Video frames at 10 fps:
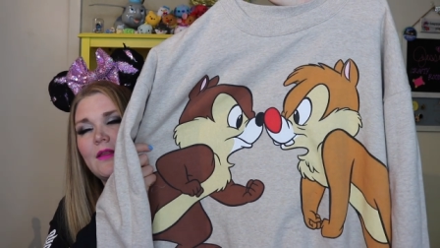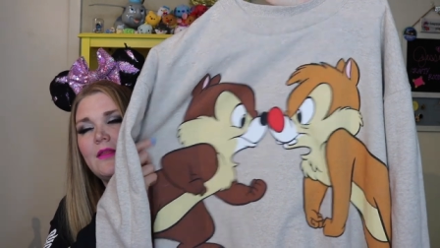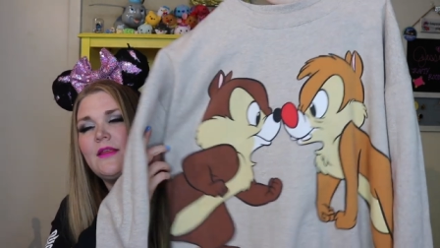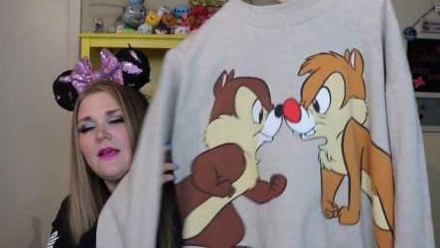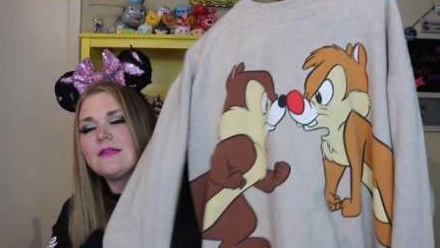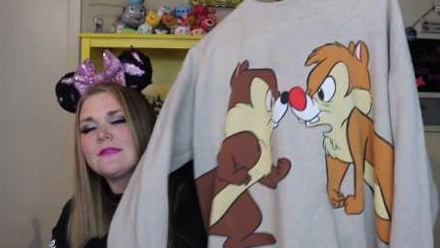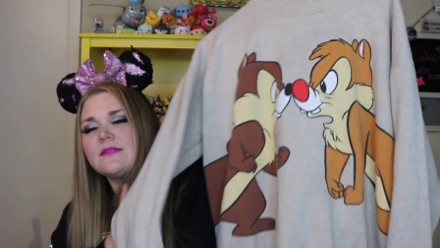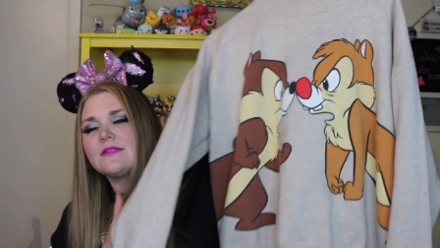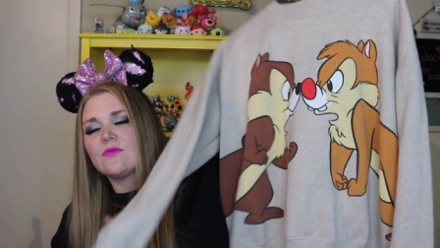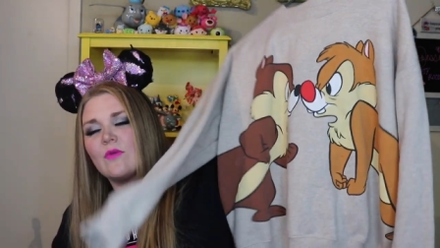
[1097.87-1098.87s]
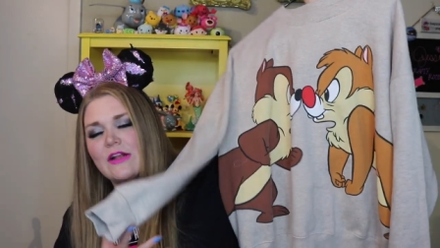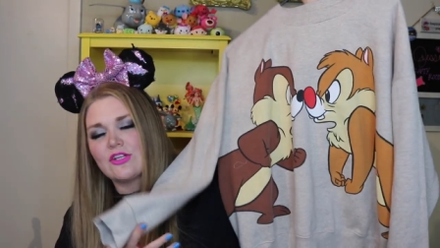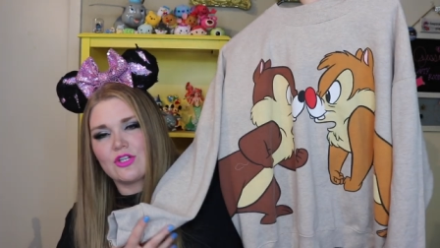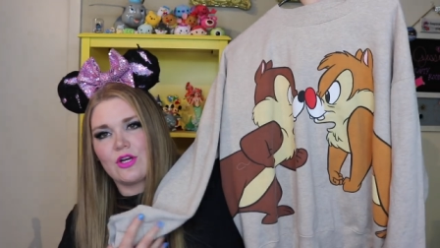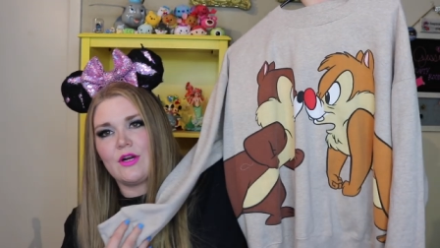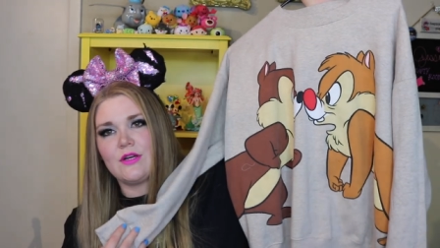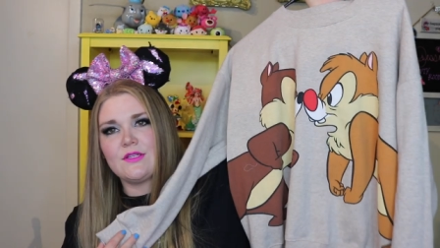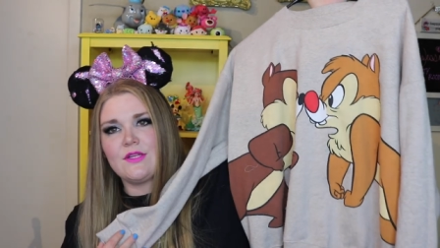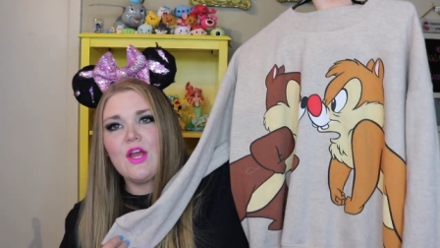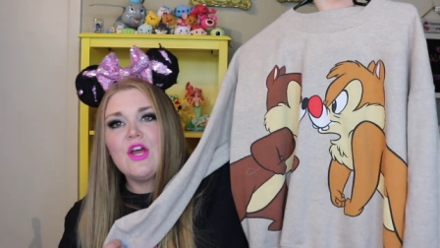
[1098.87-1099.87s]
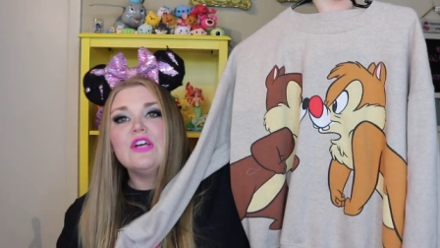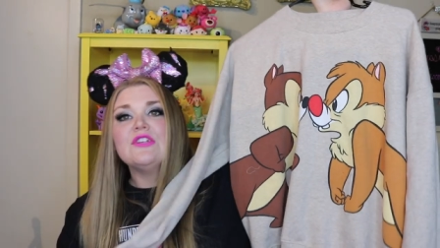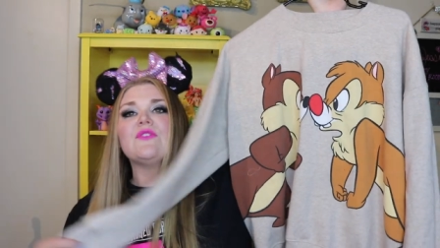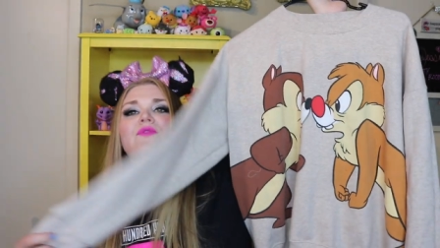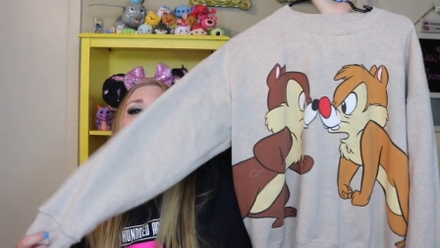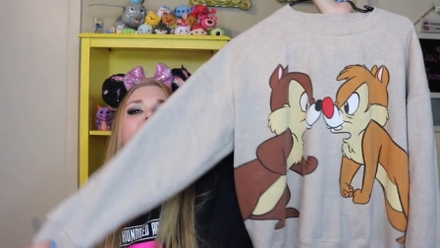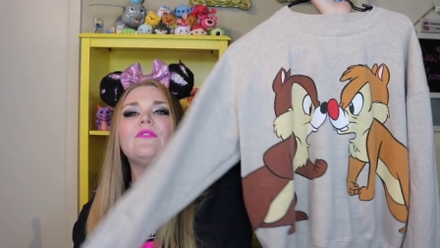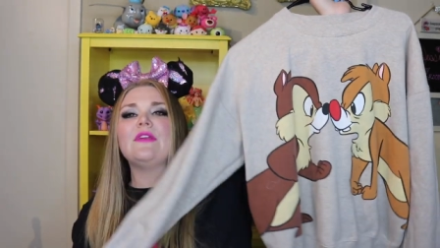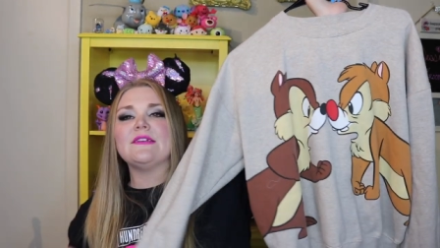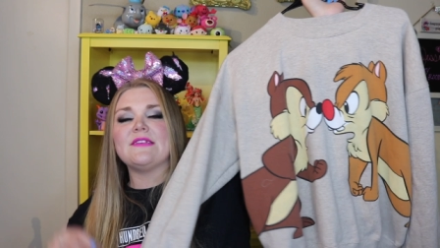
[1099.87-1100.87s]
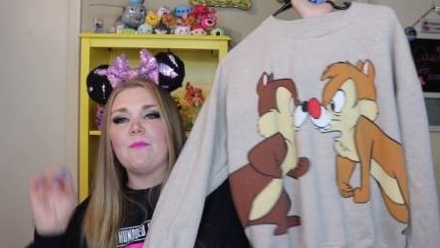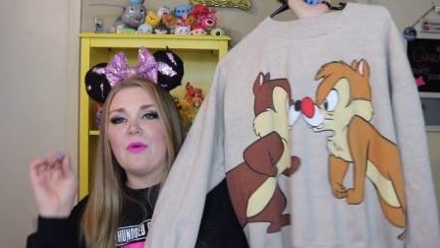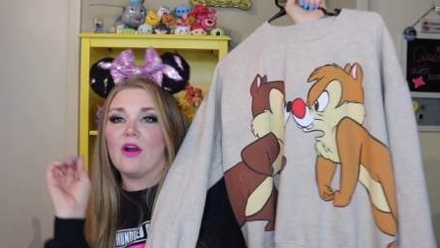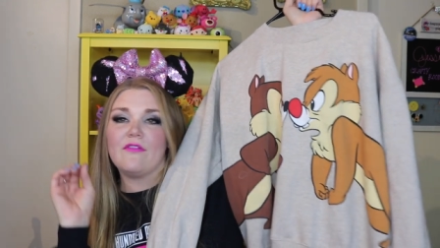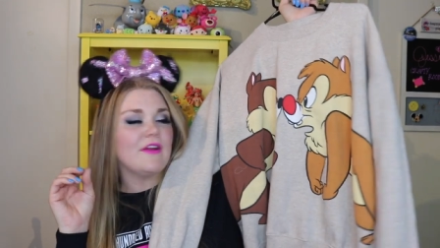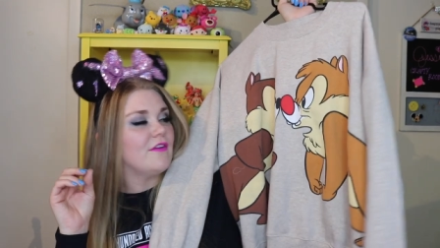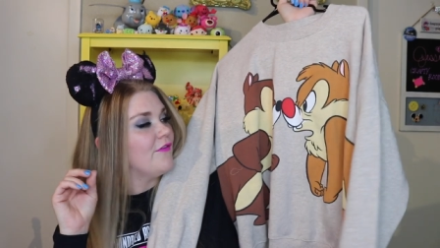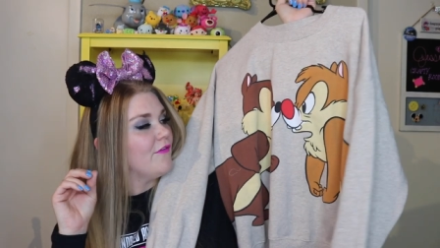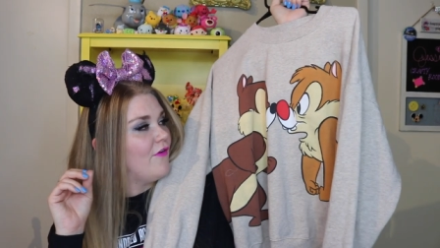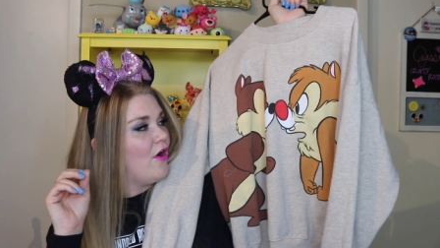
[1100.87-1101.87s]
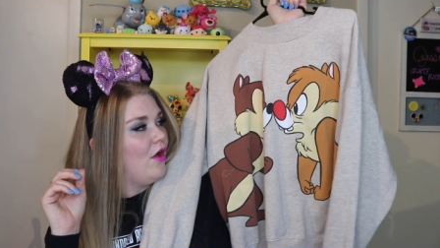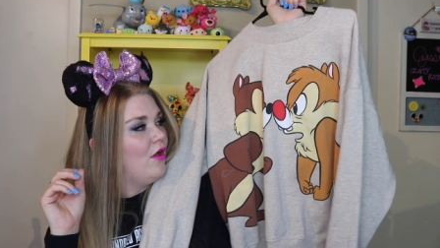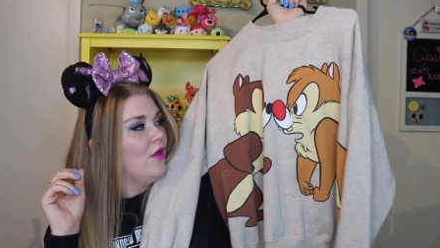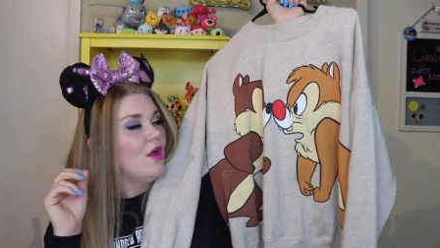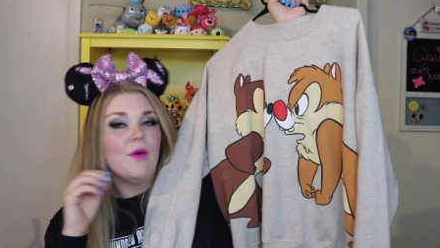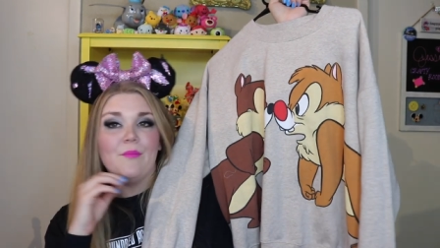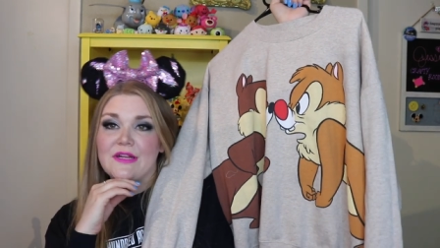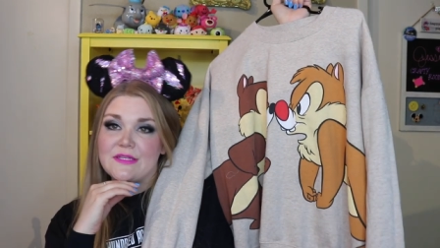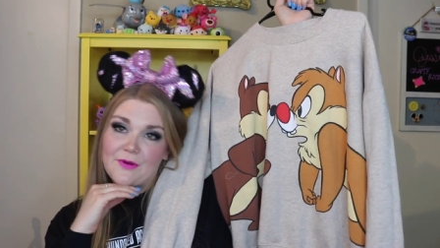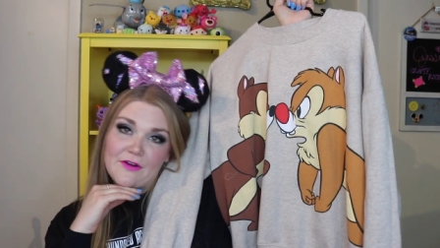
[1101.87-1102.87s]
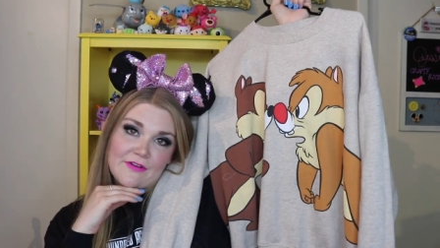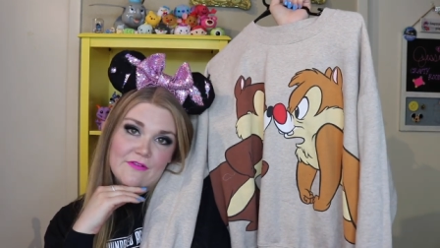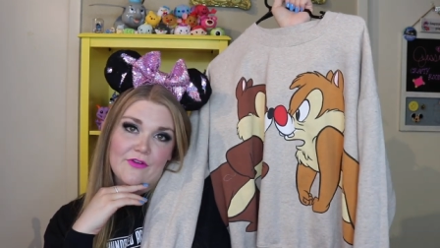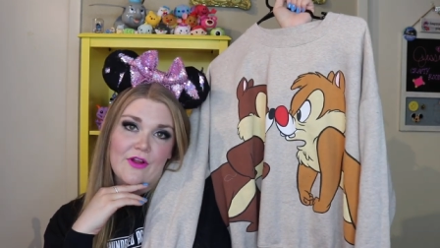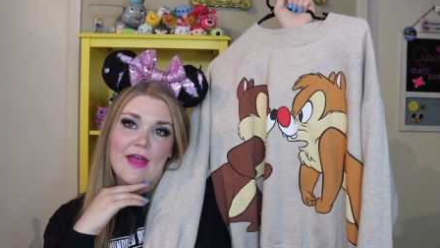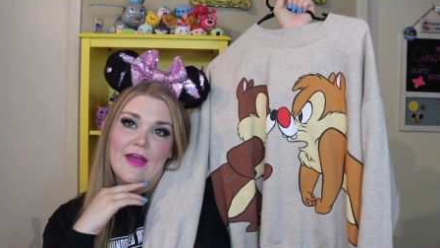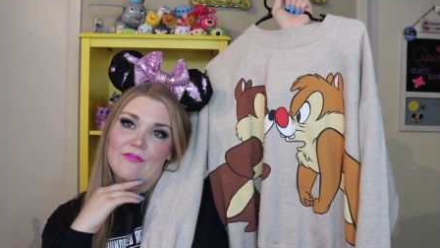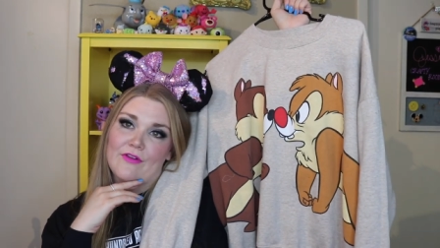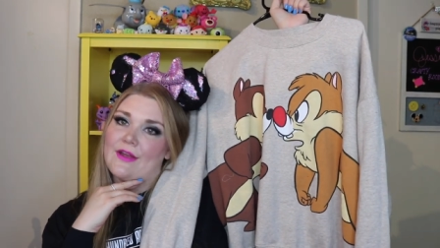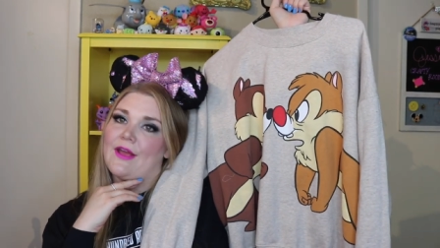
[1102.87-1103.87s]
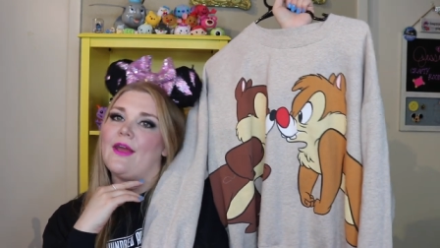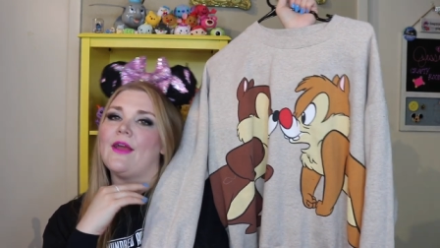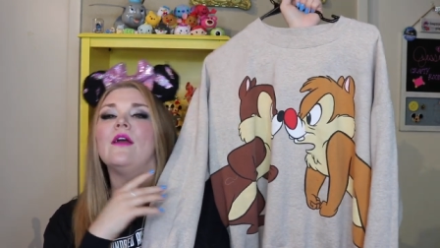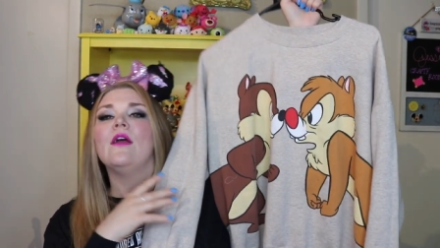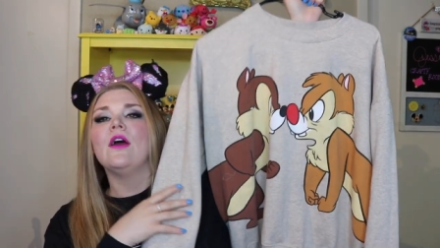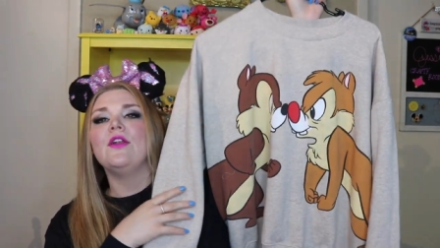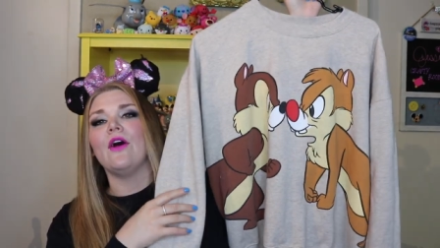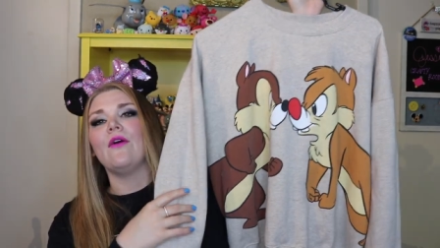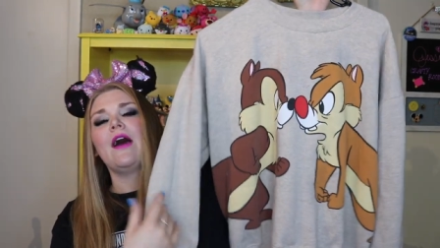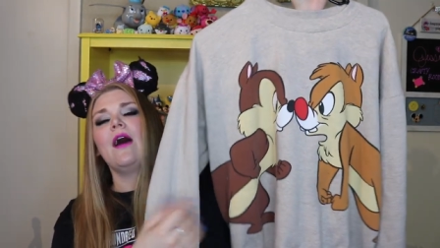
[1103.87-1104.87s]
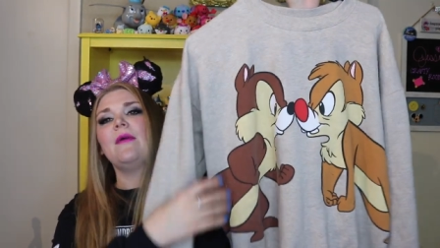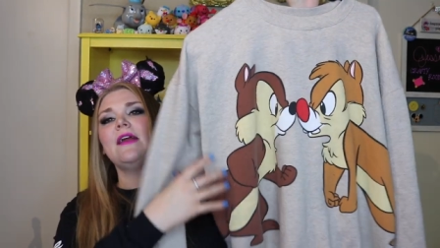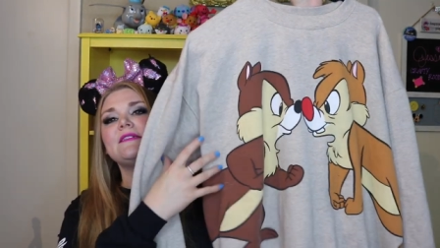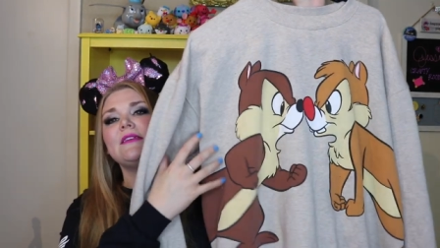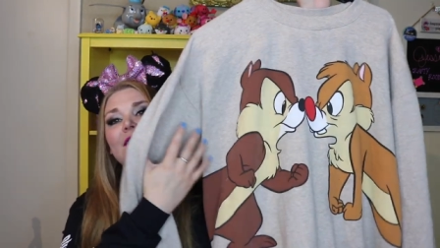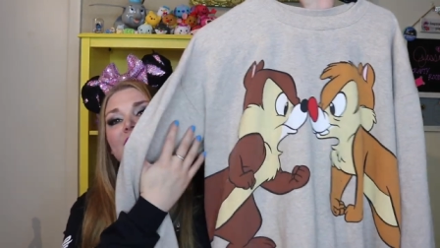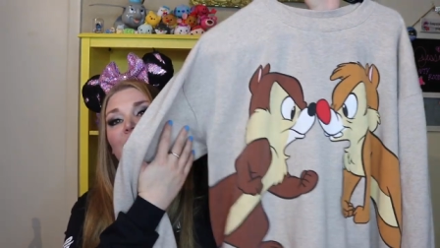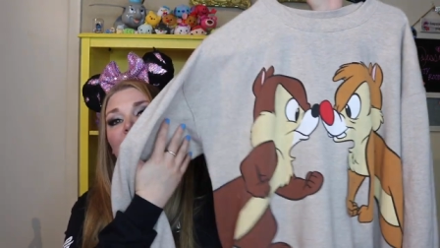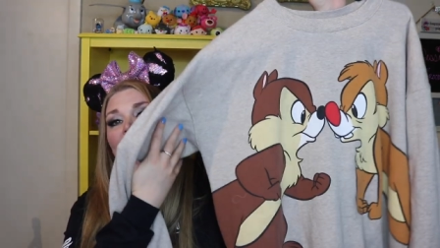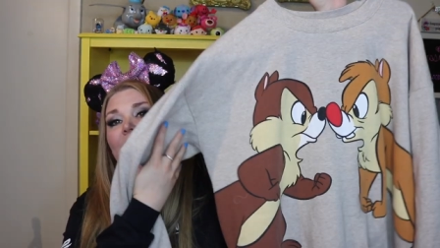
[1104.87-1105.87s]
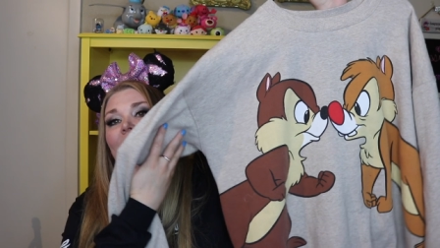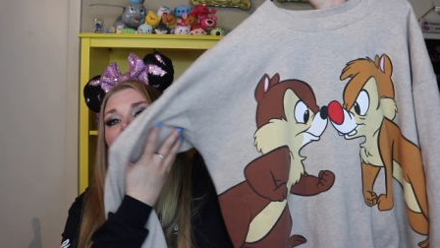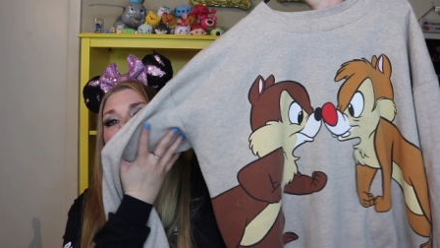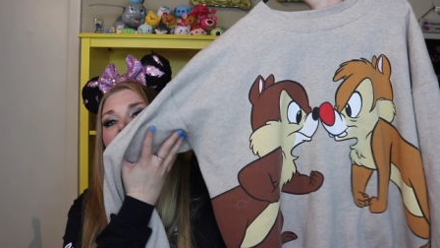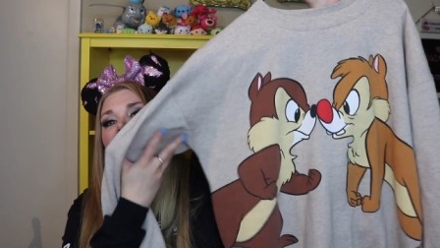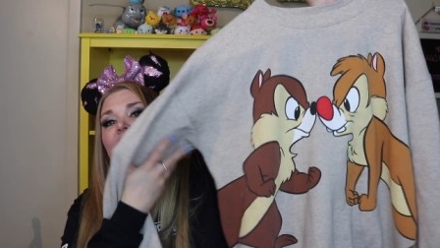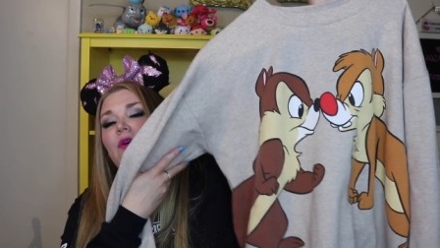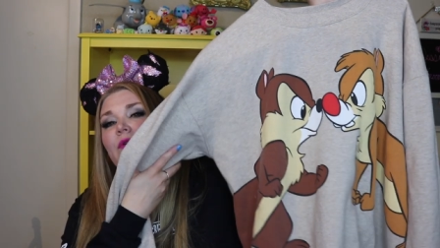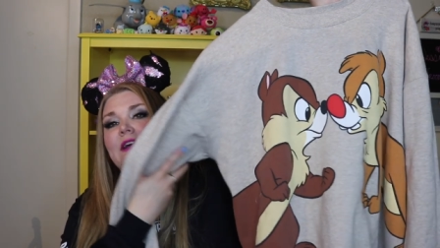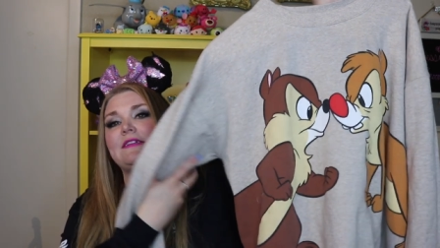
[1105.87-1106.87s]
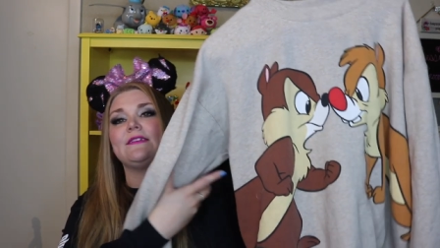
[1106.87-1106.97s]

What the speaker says: This sweatshirt. So not only is it perfect for fall, but it's perfect for every day. No, it's really so nice.